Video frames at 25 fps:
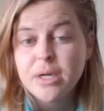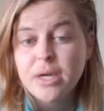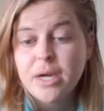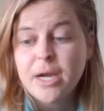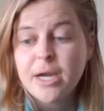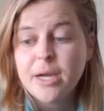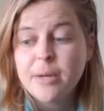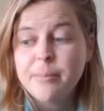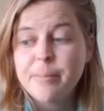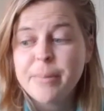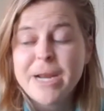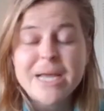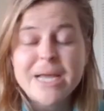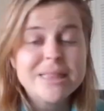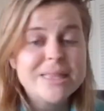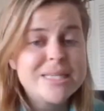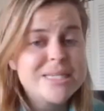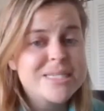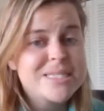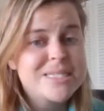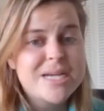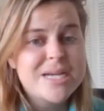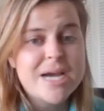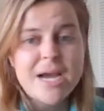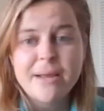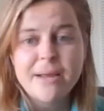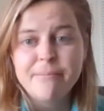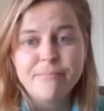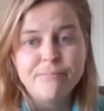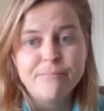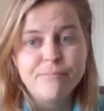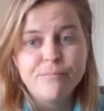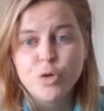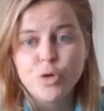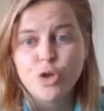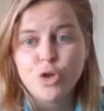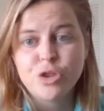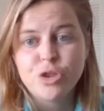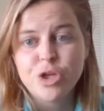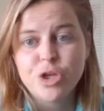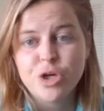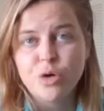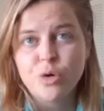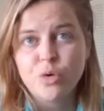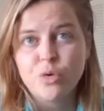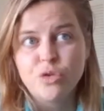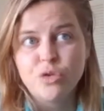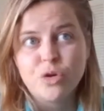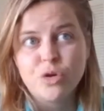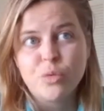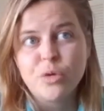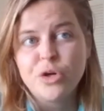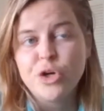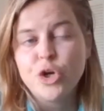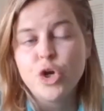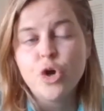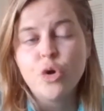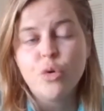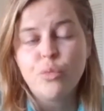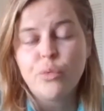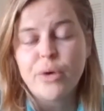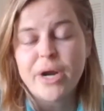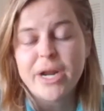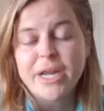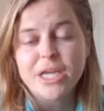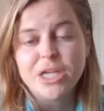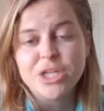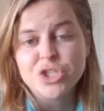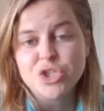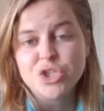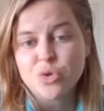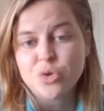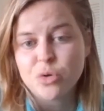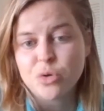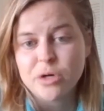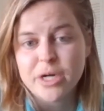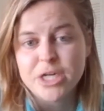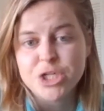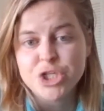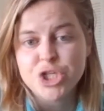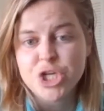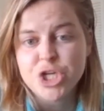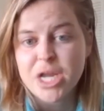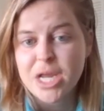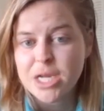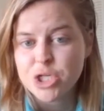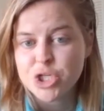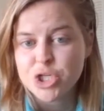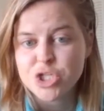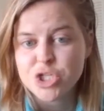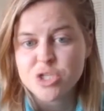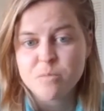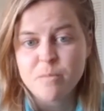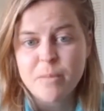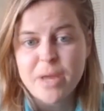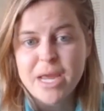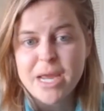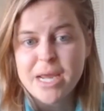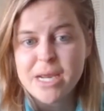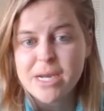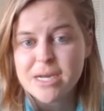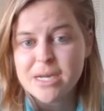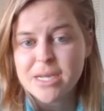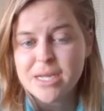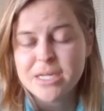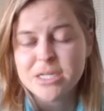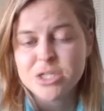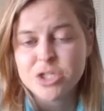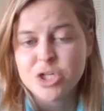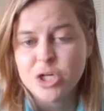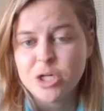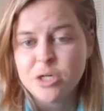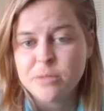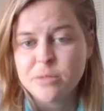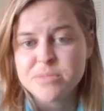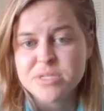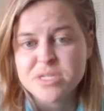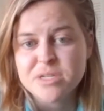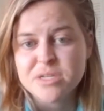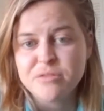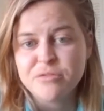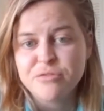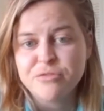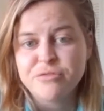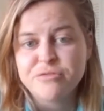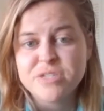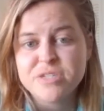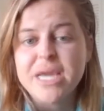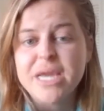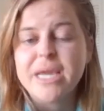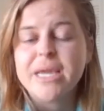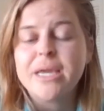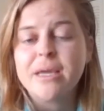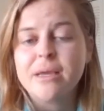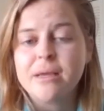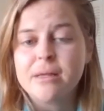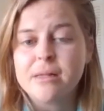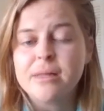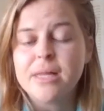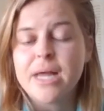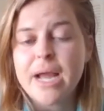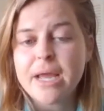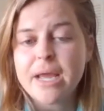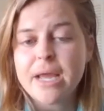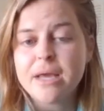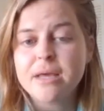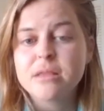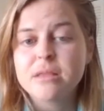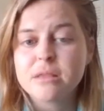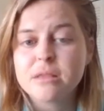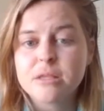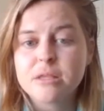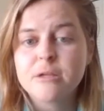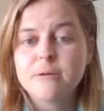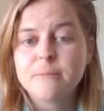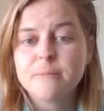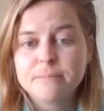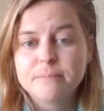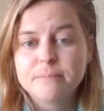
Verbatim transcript: Uh, but at this time, there, there were no regulatory changes made in terms of taking Goliath.